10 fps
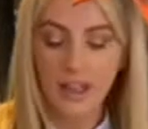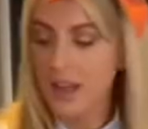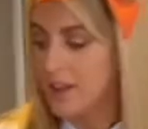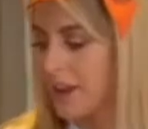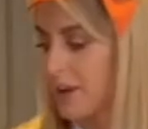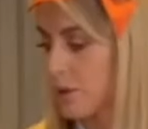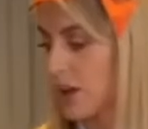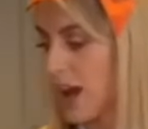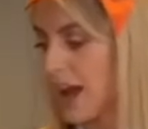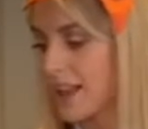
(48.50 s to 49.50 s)
Then I'm going
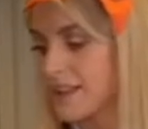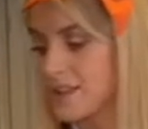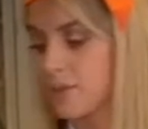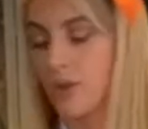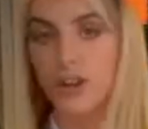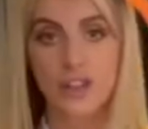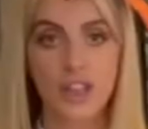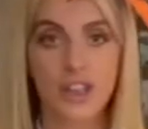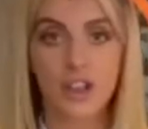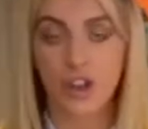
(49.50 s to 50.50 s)
to add some
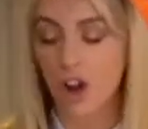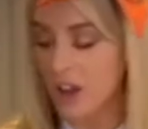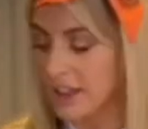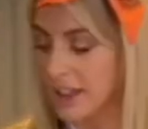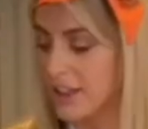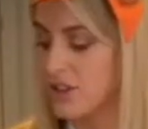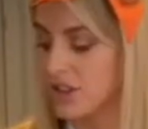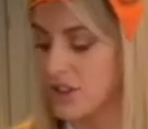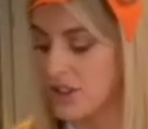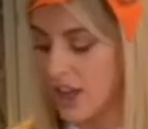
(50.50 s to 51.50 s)
onion, garlic and
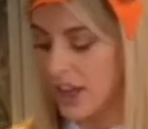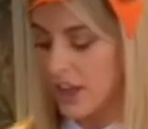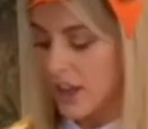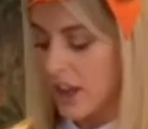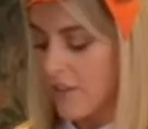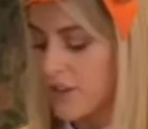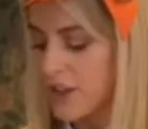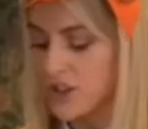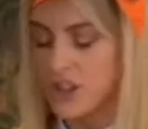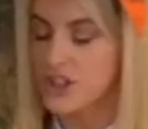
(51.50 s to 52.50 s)
ginger. For
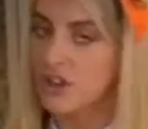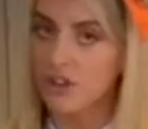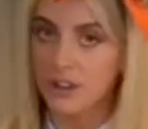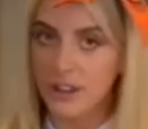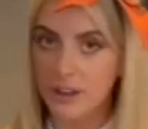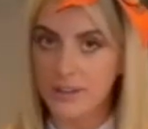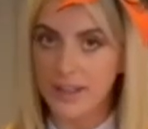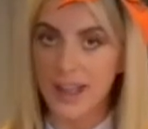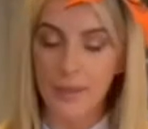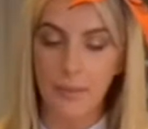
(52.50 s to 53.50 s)
the ginger, a good little
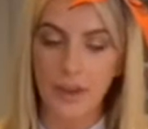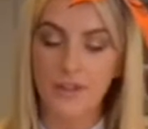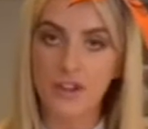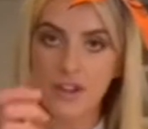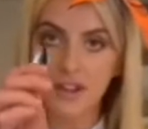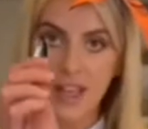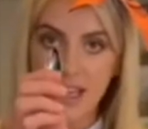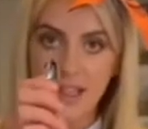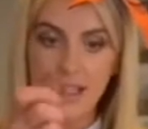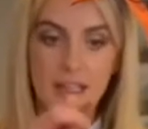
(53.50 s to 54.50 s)
tip, if you just
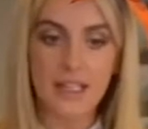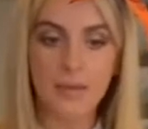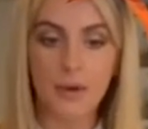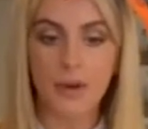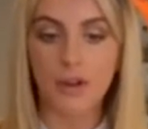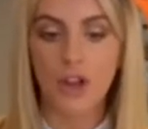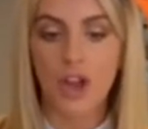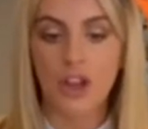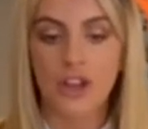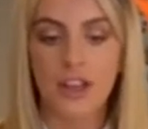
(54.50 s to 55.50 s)
take a teaspoon,
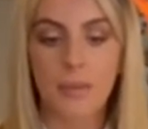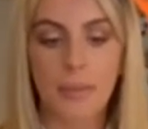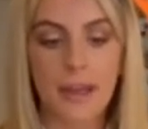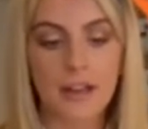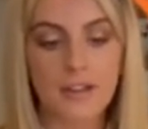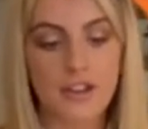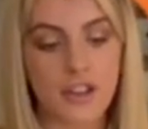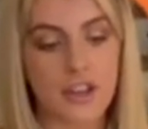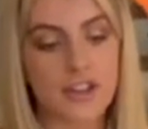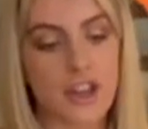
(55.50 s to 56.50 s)
you can peel the
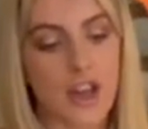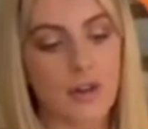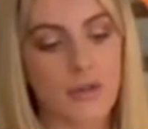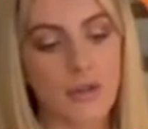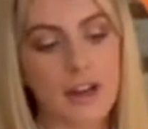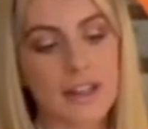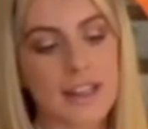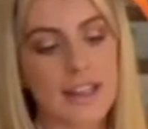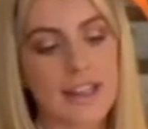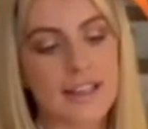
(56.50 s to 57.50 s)
ginger
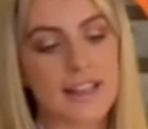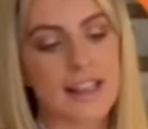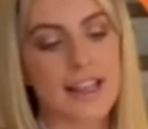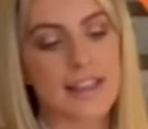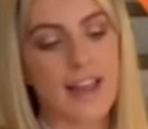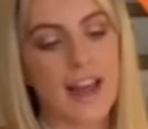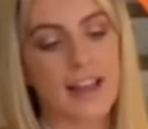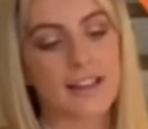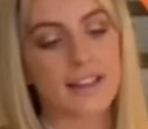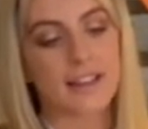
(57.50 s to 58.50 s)
really easy like
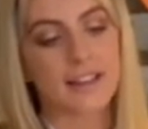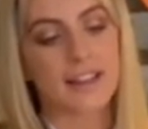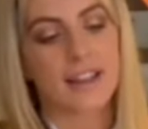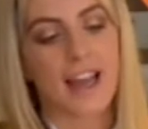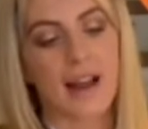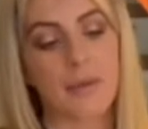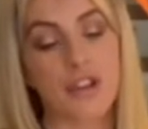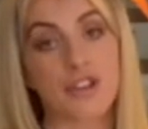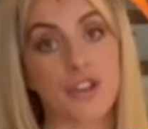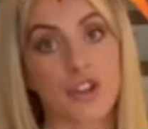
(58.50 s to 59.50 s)
that. And we're
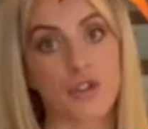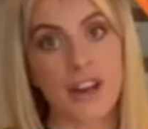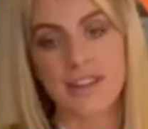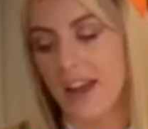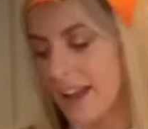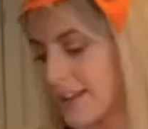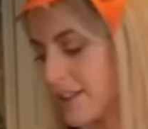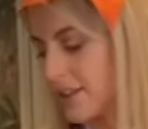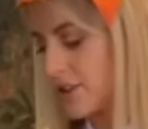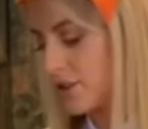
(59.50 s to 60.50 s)
just going to grate that
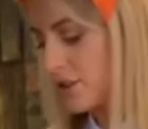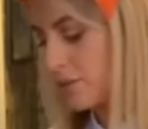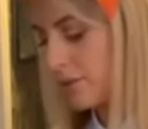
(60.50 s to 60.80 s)
into the soup.